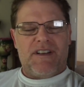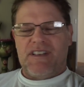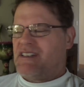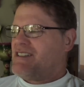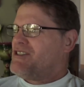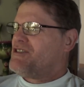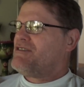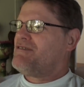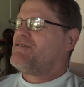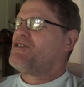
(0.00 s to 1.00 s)

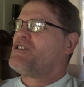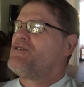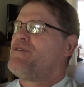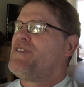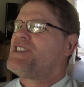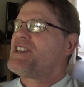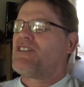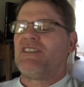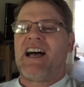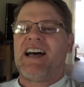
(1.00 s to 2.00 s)
you do
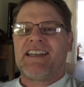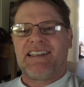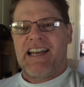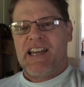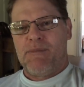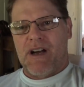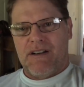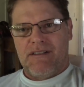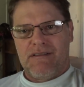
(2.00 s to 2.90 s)
physical hard labour.